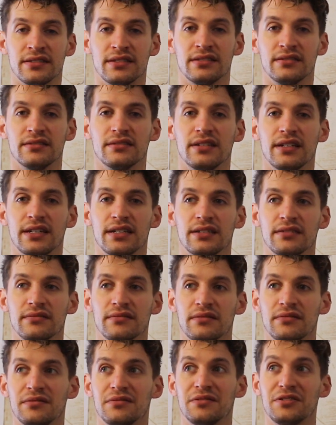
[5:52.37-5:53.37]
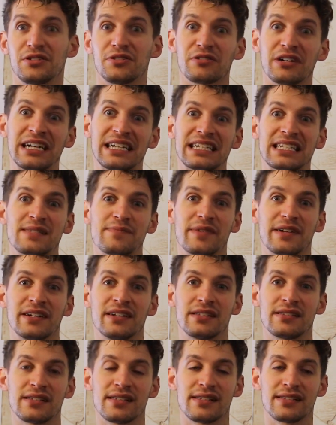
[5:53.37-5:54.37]
and great
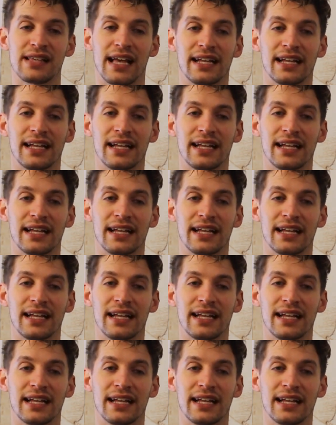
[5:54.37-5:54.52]
experiences.